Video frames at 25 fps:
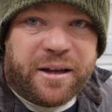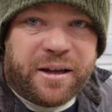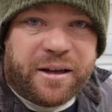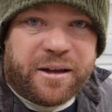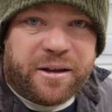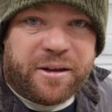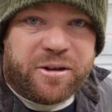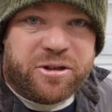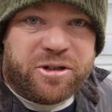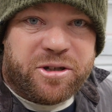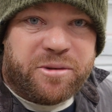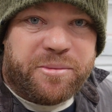
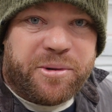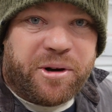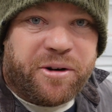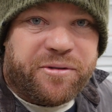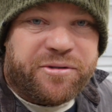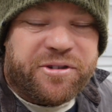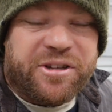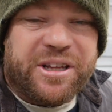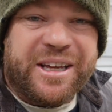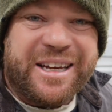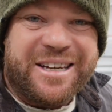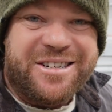it should be off
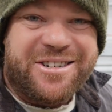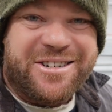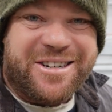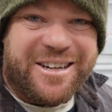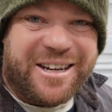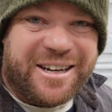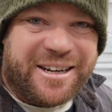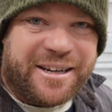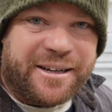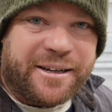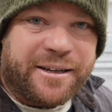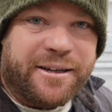to the
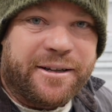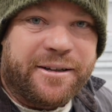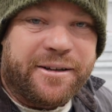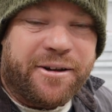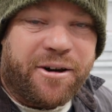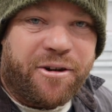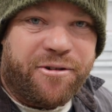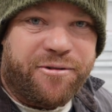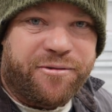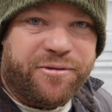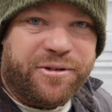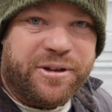engineer to
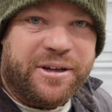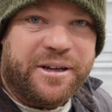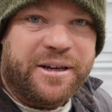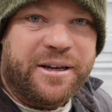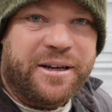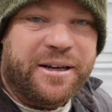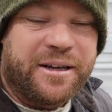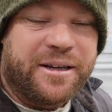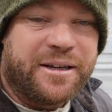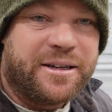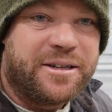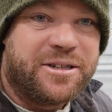hopefully
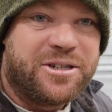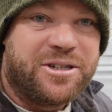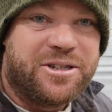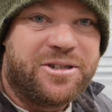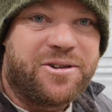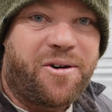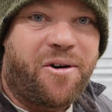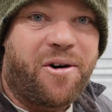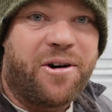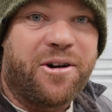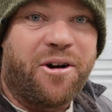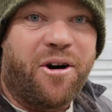
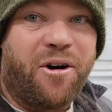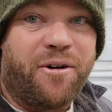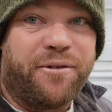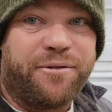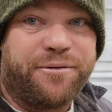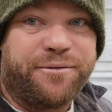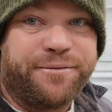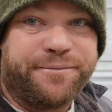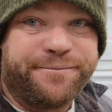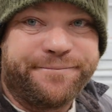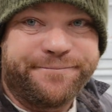sign off.